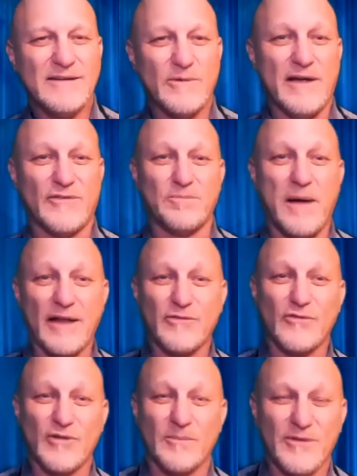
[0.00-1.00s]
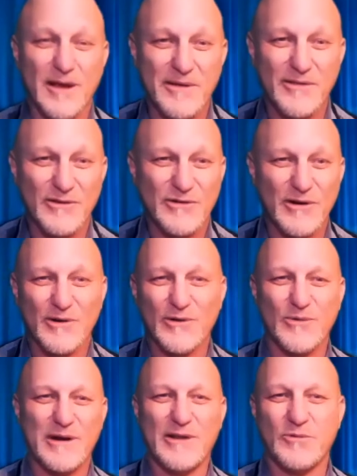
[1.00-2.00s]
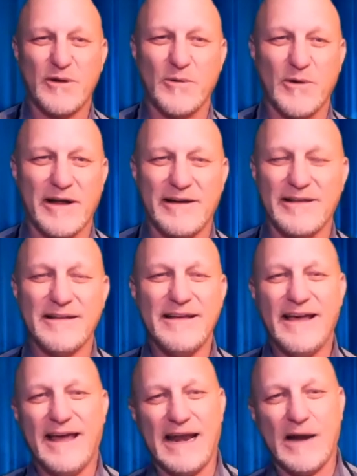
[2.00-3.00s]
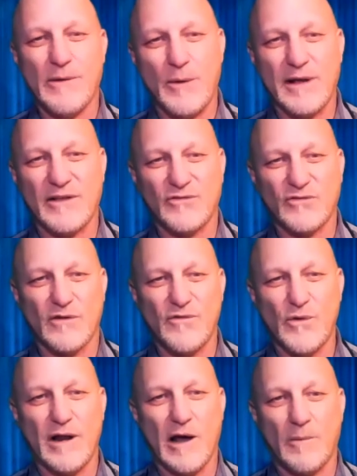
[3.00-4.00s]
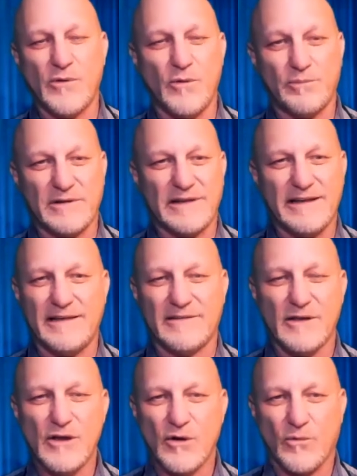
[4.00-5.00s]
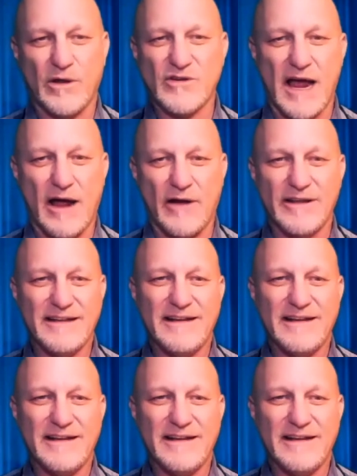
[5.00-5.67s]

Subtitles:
We have sponsorships coming this year in 2021. And any way we can serve you and help you, please reach out.